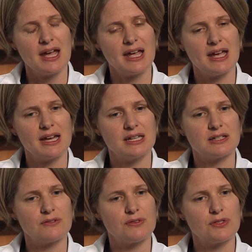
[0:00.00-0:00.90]
And
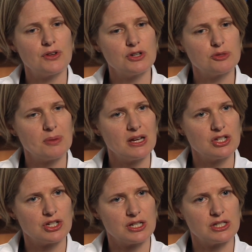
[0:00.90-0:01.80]
for those
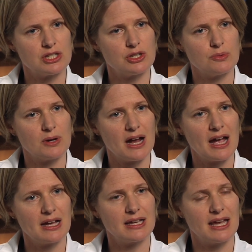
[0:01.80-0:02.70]
patients who were
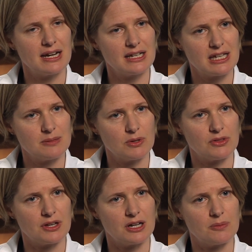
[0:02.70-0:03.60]
getting
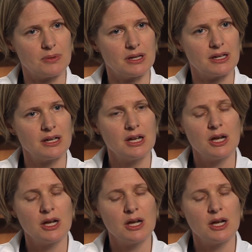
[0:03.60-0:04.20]
chemotherapy,